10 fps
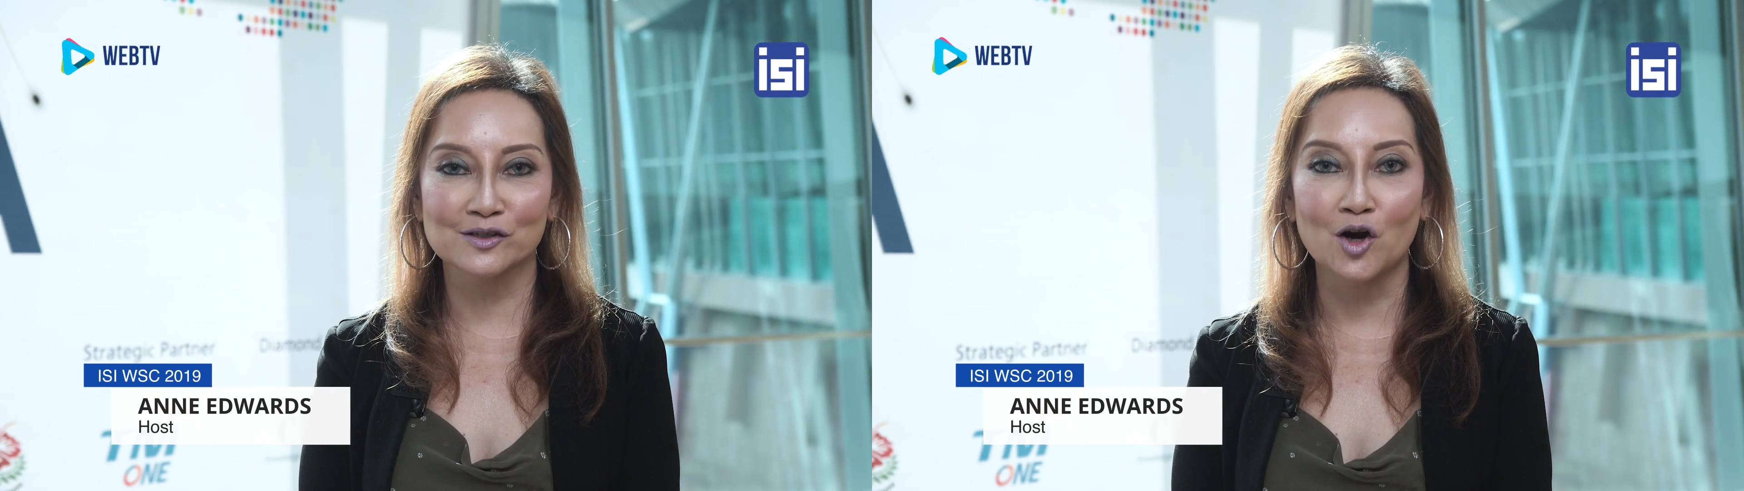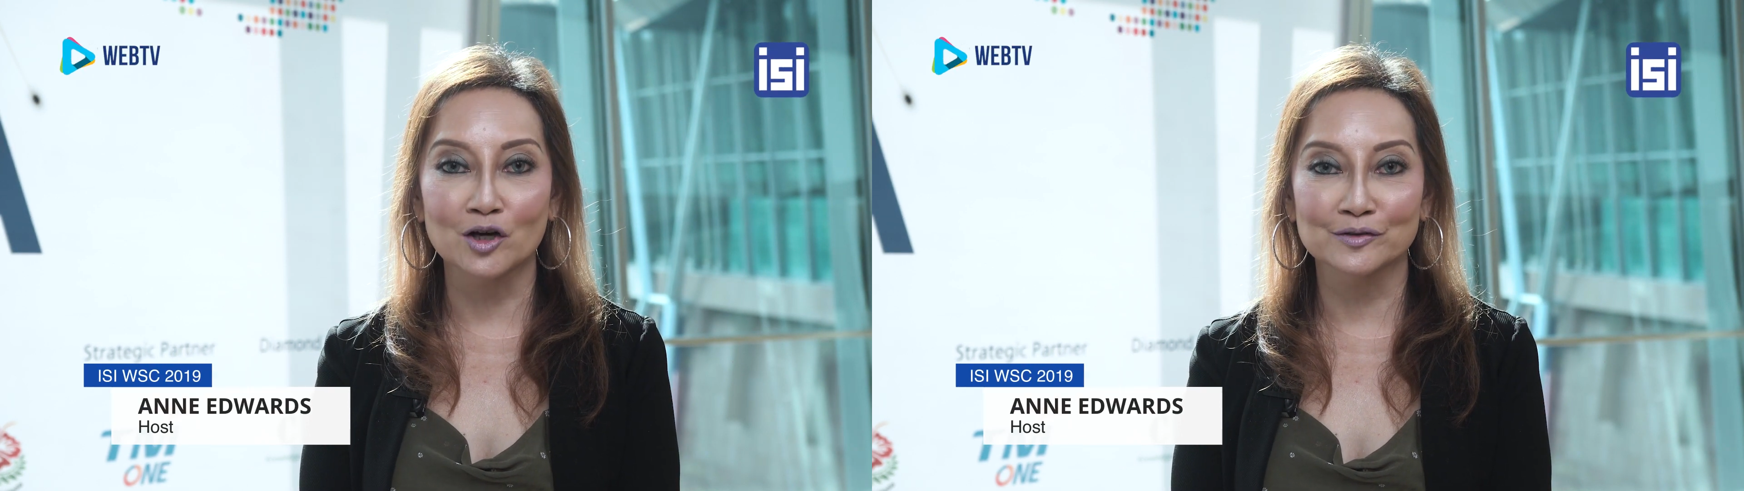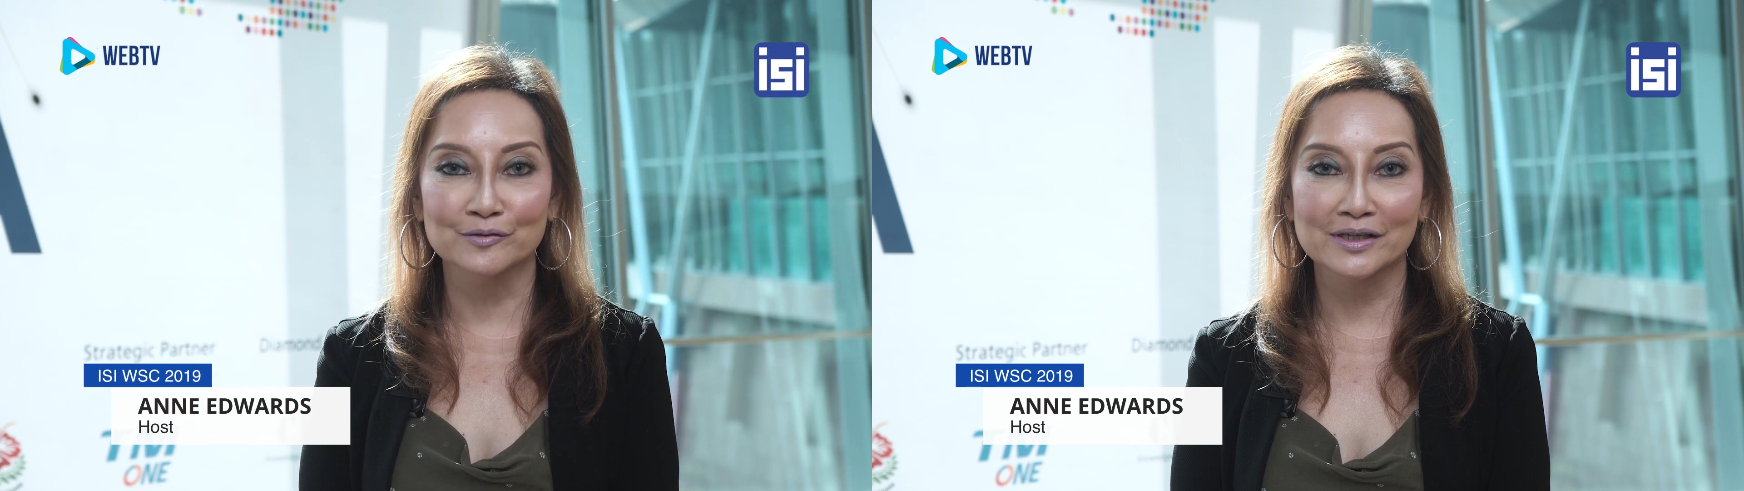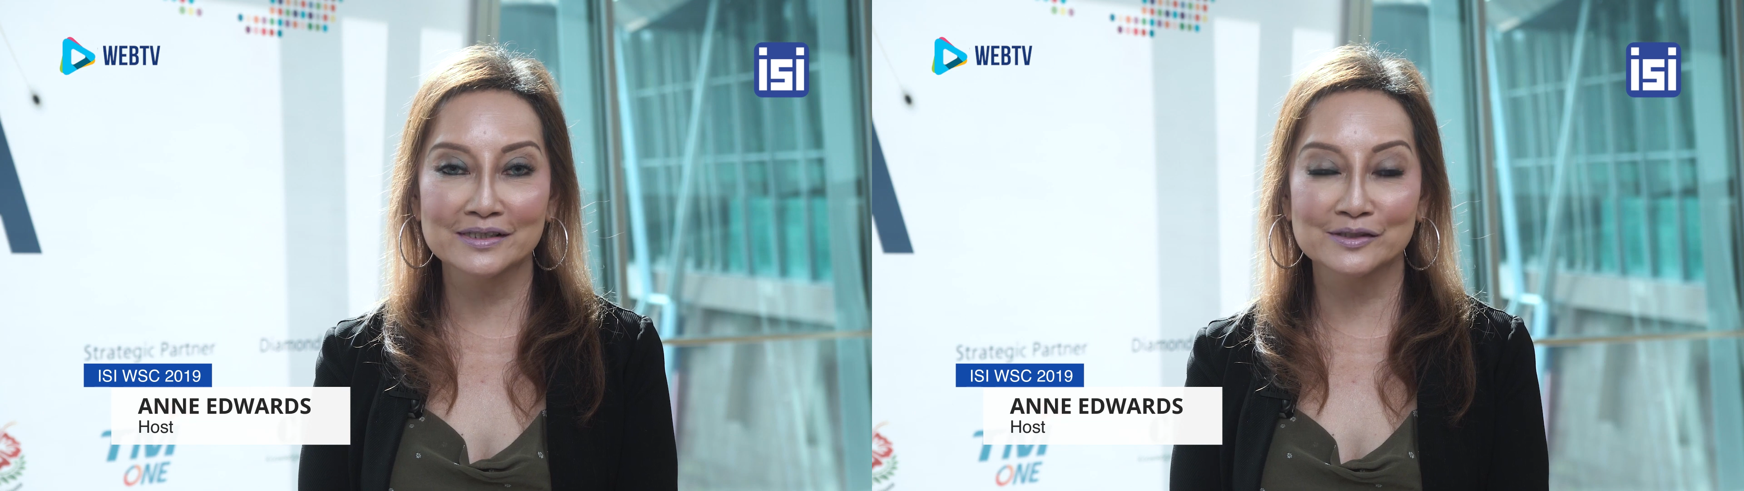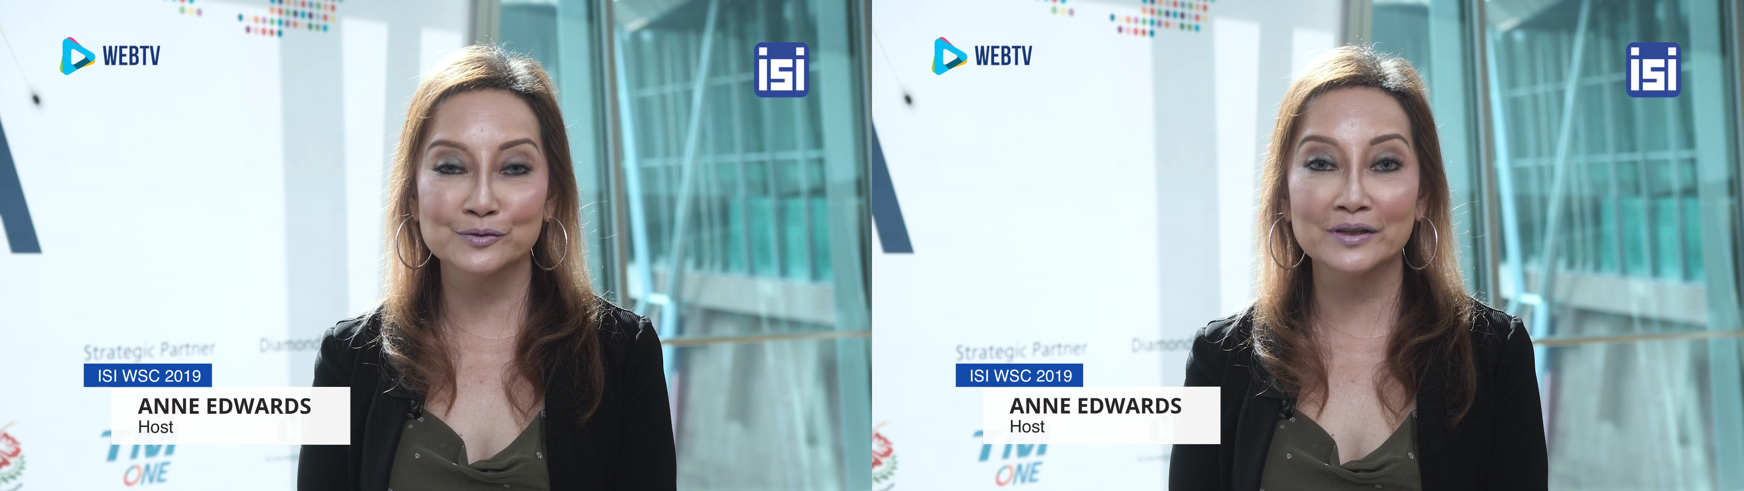
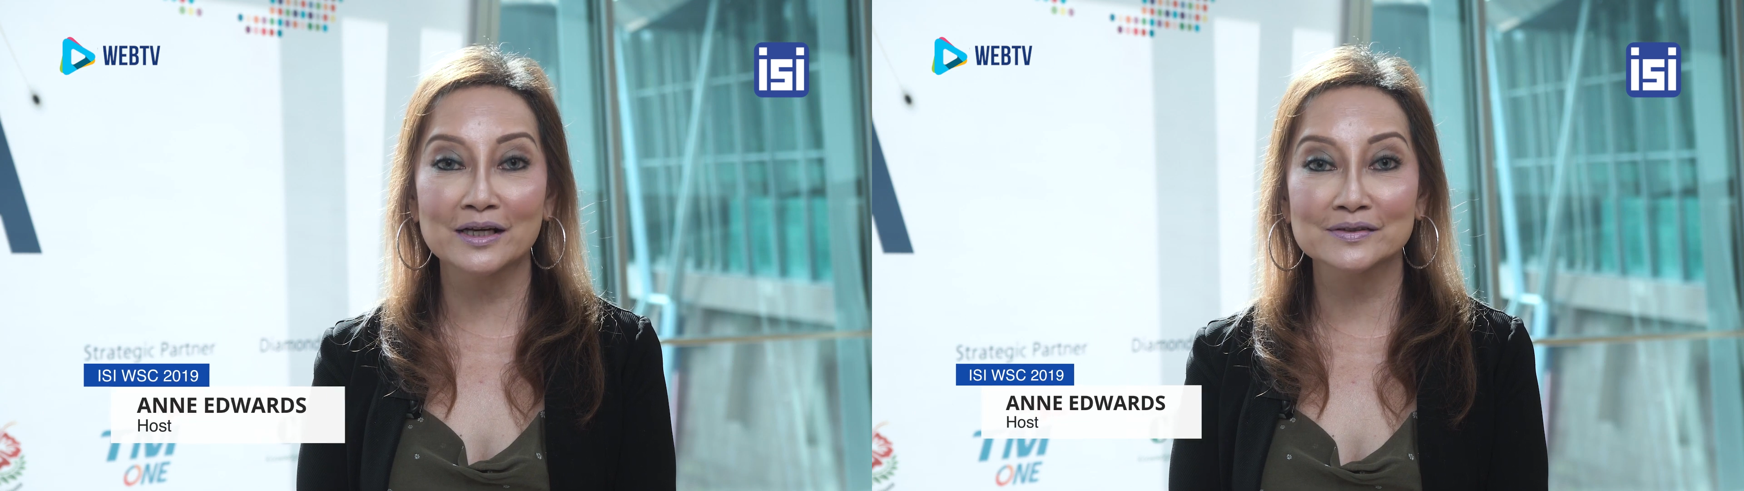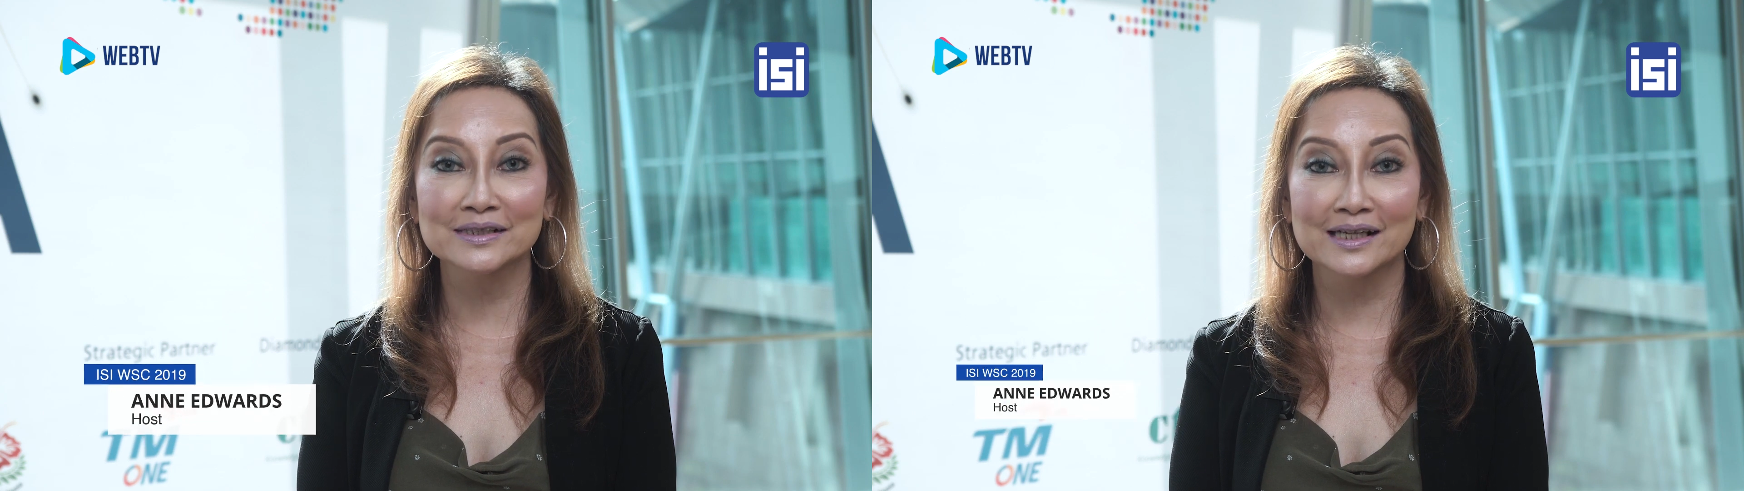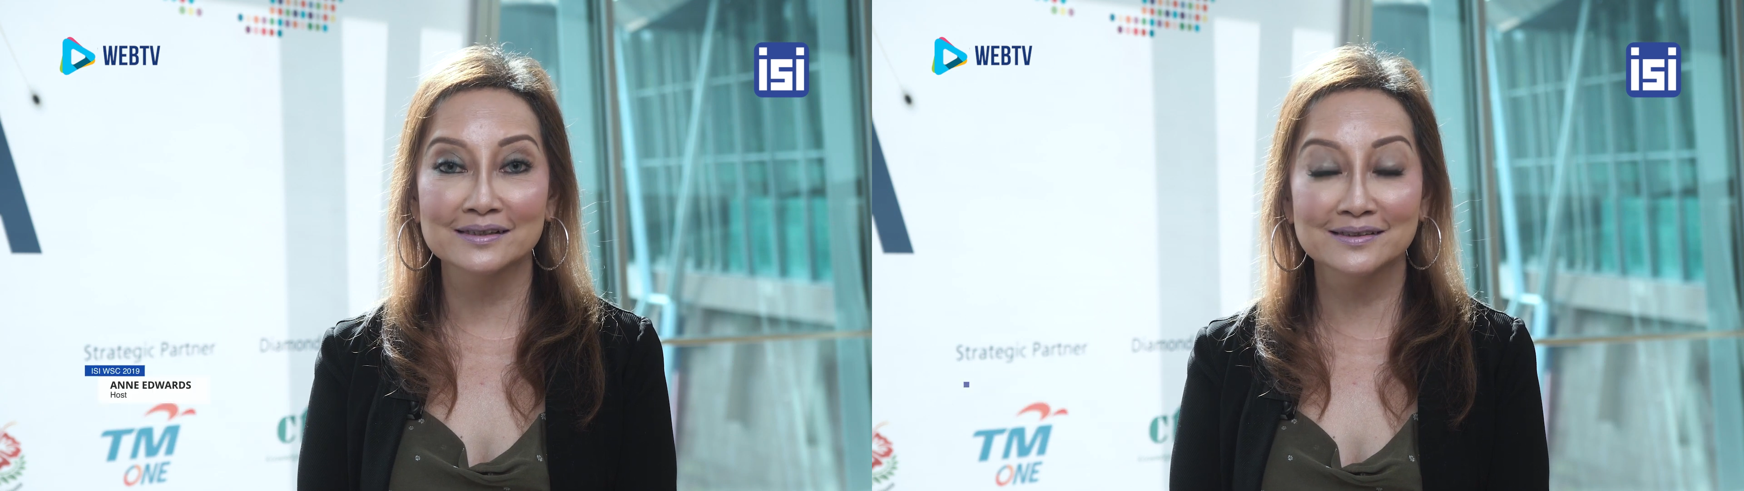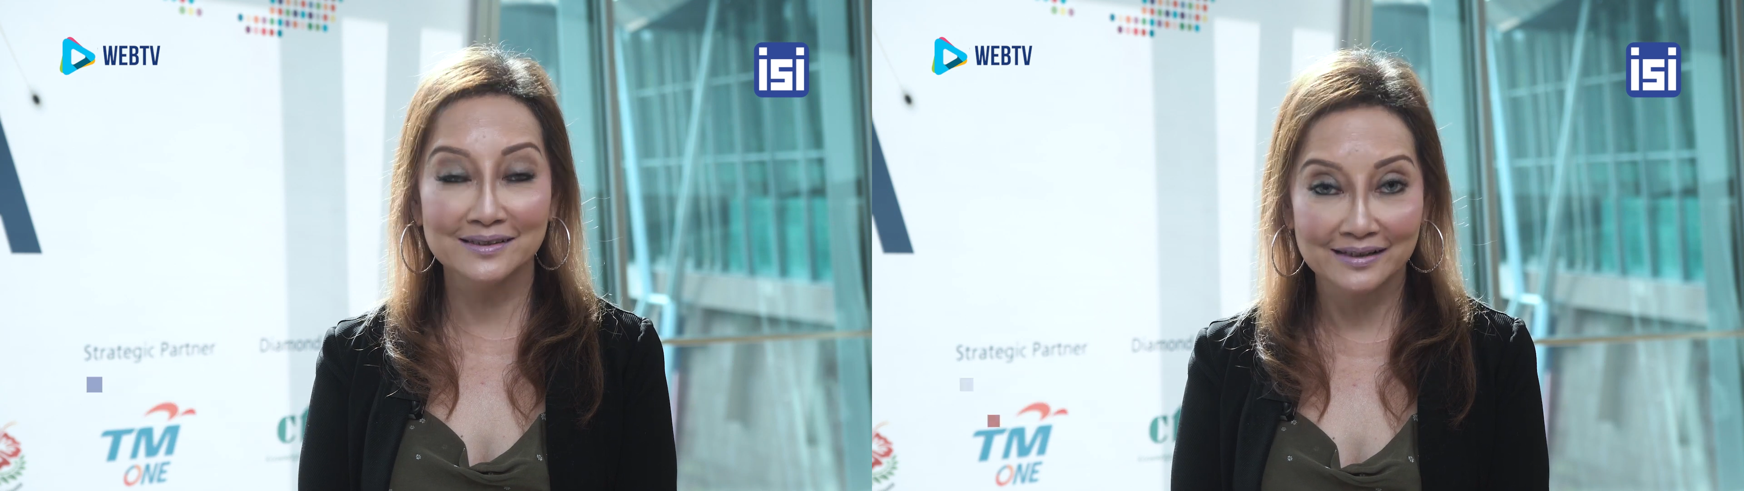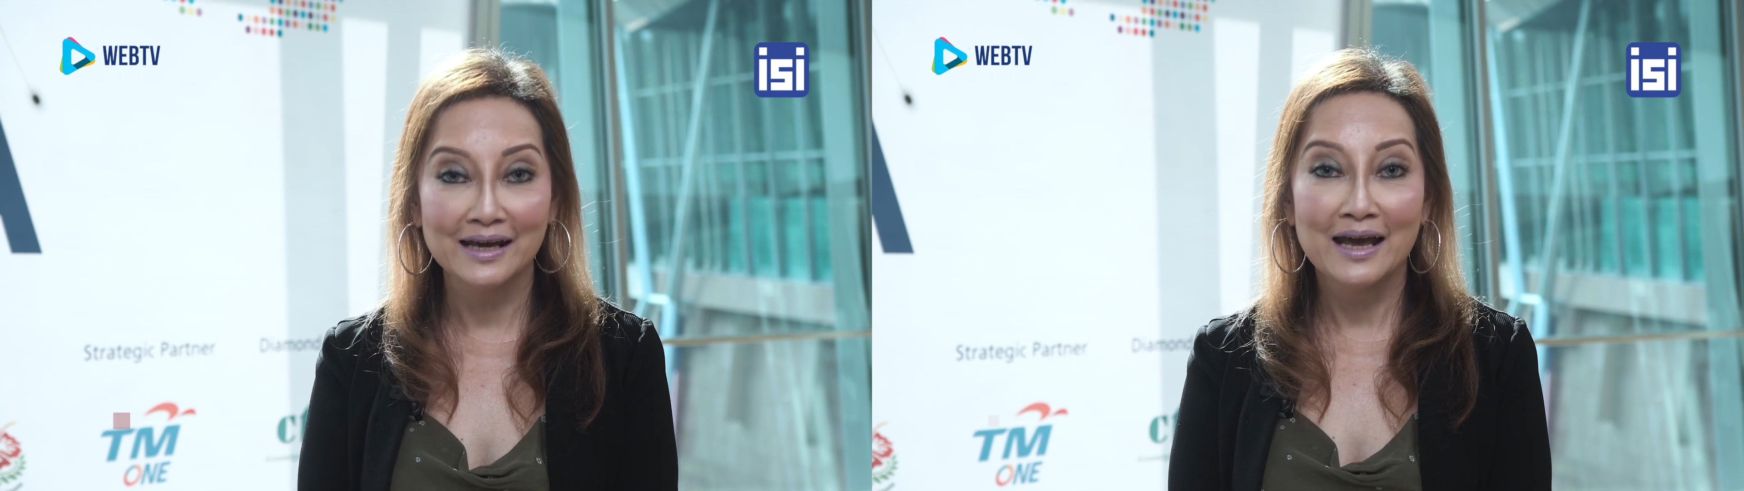Congress two thousand
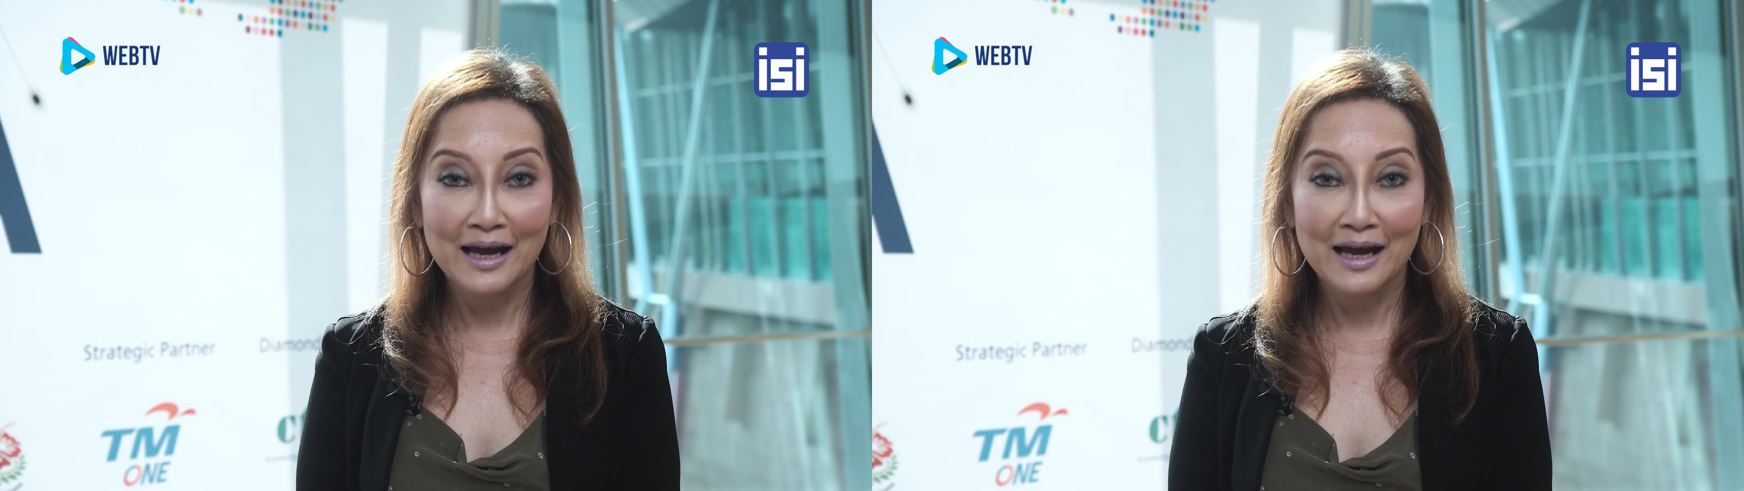nineteen,